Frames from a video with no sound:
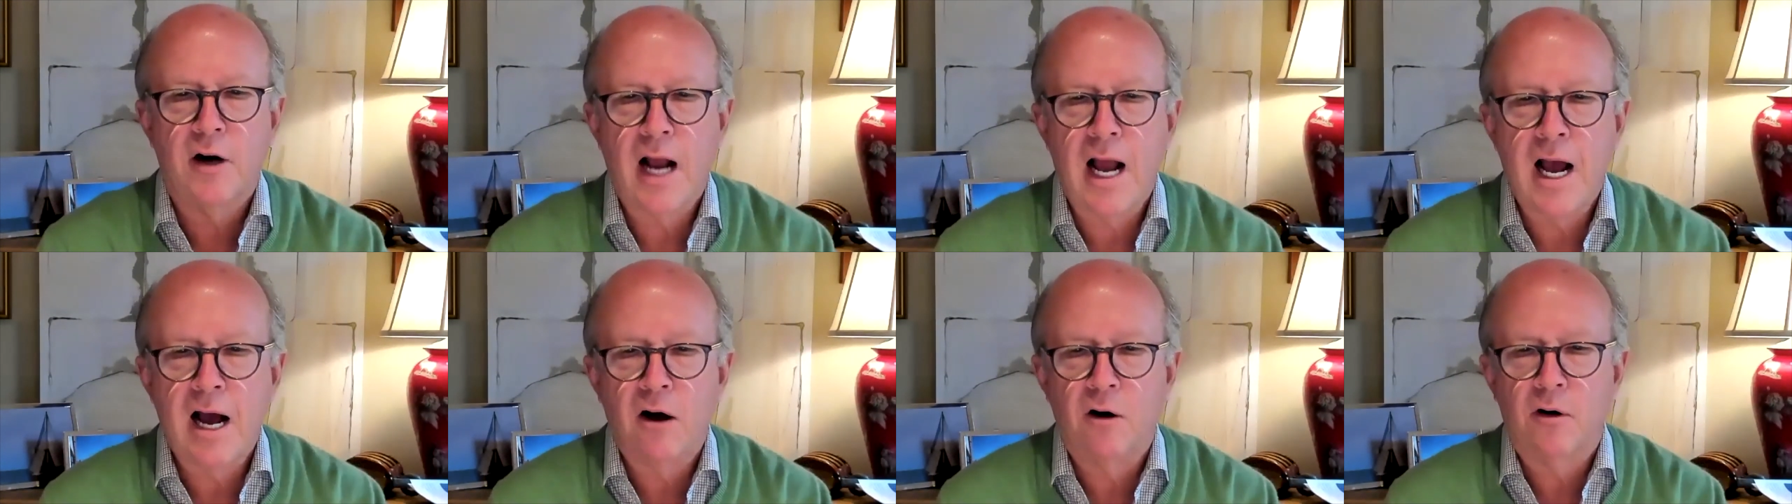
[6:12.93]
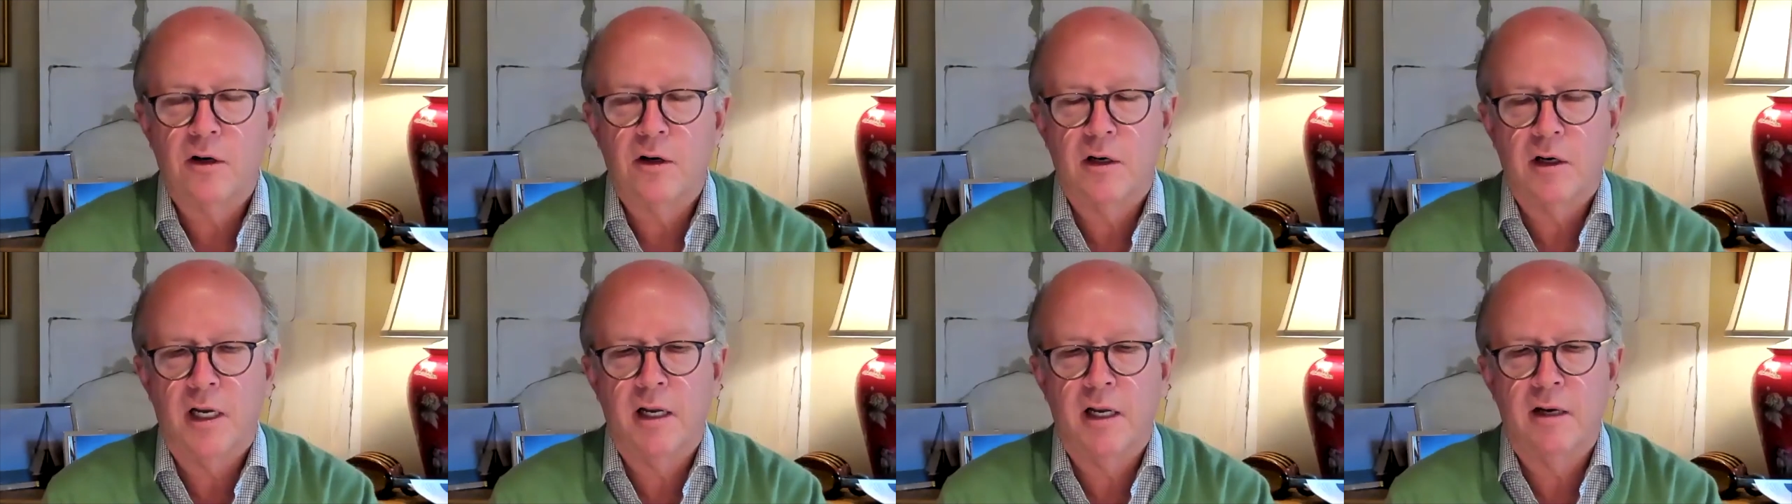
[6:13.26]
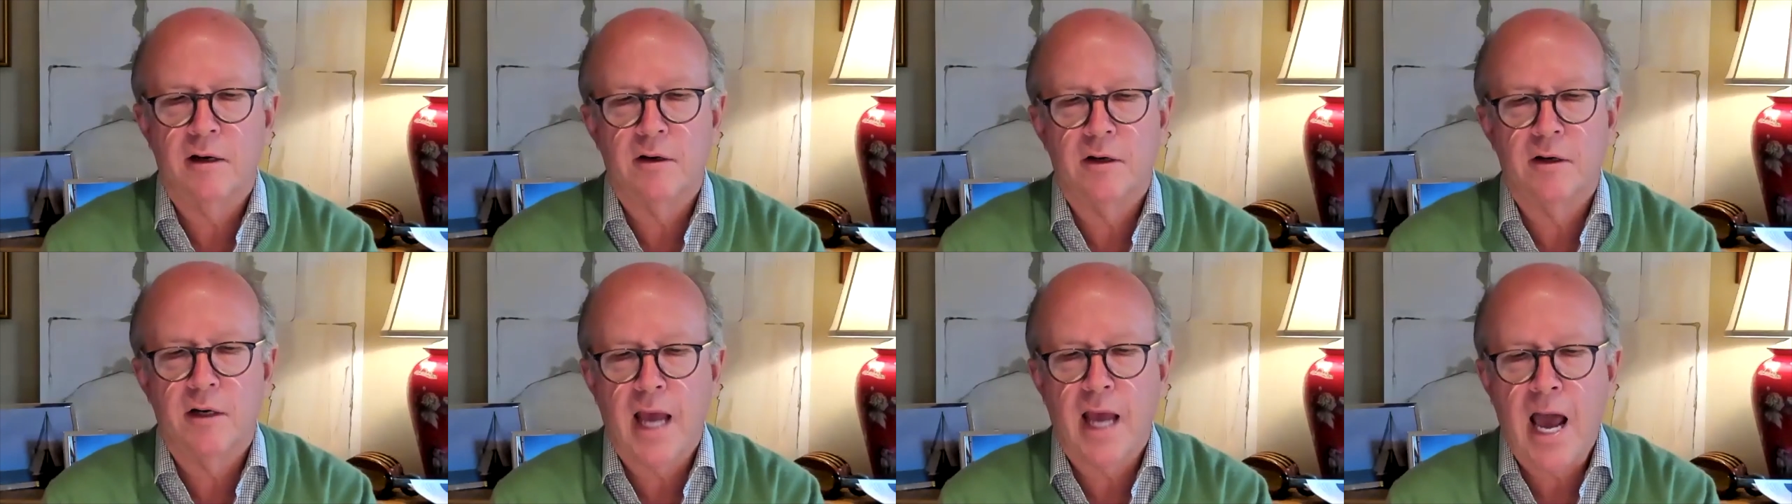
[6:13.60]
out
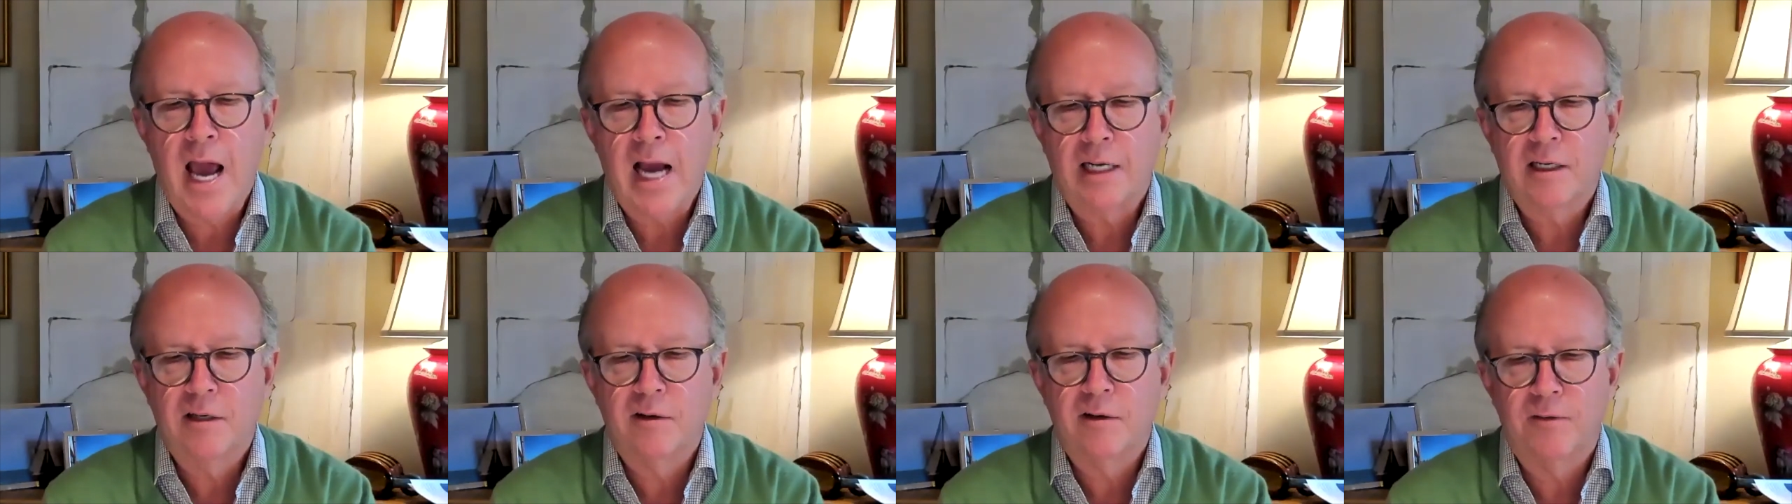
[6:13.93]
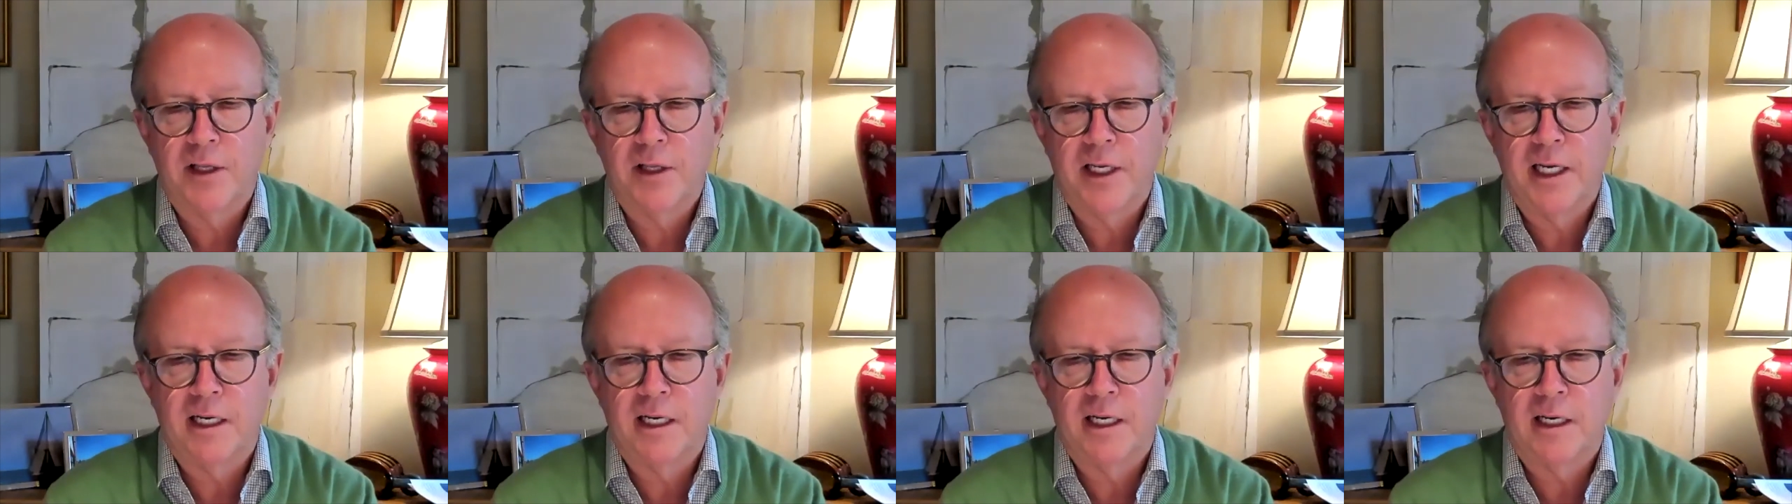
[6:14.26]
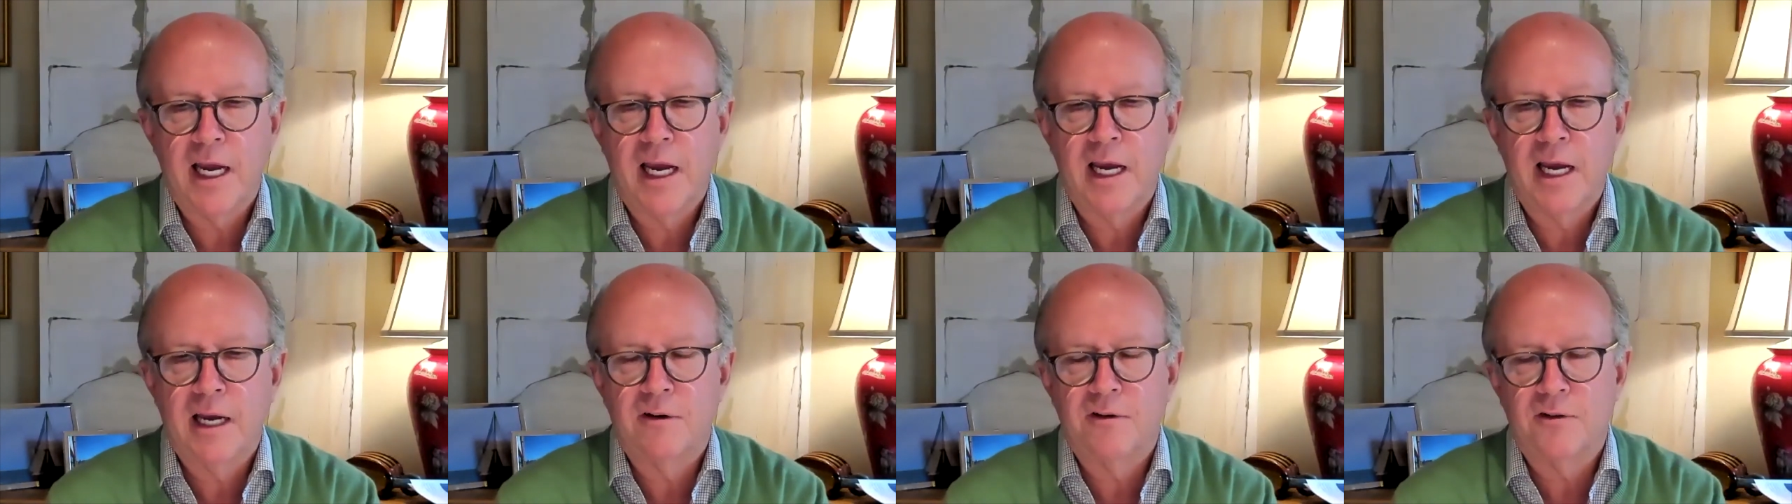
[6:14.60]
and actively
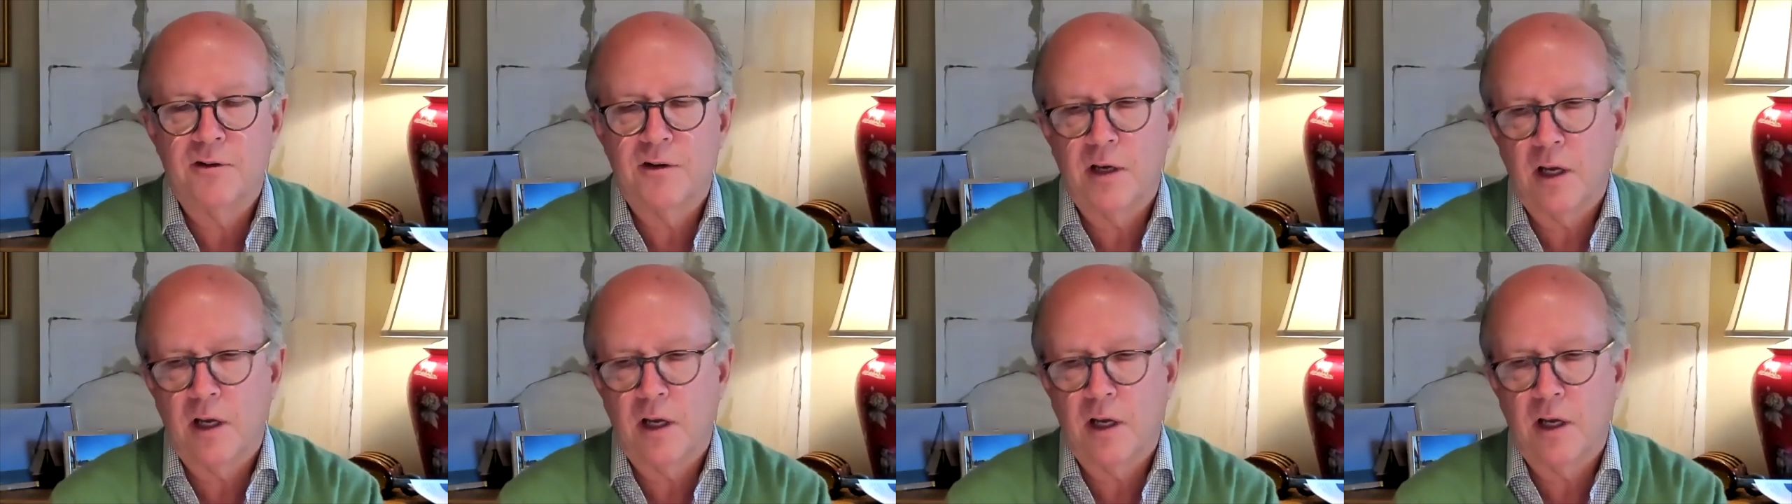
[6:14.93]
engaged